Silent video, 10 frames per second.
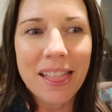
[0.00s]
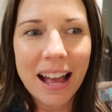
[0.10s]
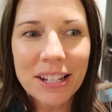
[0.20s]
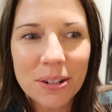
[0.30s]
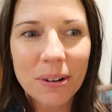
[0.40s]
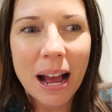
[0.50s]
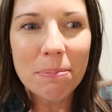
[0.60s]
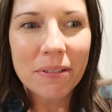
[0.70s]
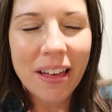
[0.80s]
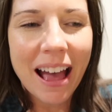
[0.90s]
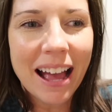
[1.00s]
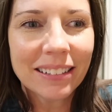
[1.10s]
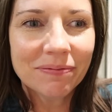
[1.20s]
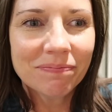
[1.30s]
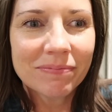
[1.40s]
that's a wrap of
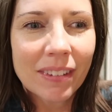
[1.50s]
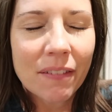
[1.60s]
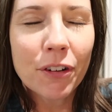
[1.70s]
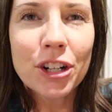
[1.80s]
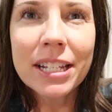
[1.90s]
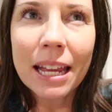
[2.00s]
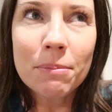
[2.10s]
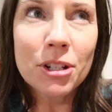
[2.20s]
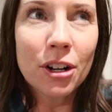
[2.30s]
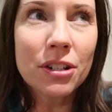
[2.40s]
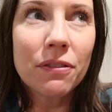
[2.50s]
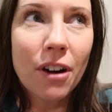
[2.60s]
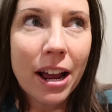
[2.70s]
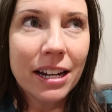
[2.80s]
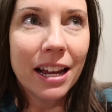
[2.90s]
that. The first game starts
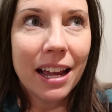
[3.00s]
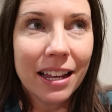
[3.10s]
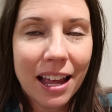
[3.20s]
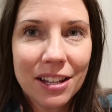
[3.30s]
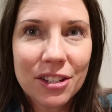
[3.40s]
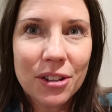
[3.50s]
Friday, I guess.